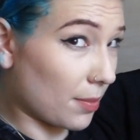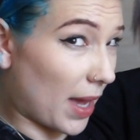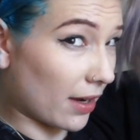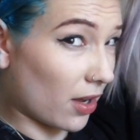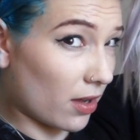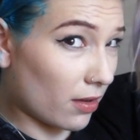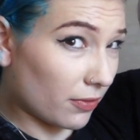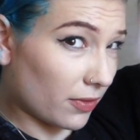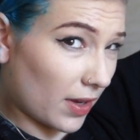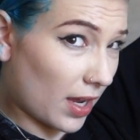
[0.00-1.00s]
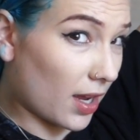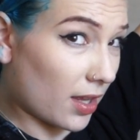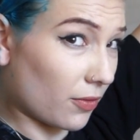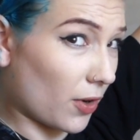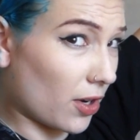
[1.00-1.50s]
the back half
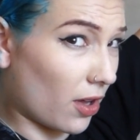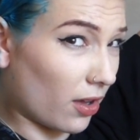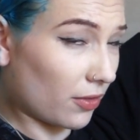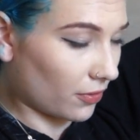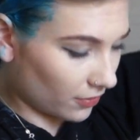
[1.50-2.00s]
and the front half.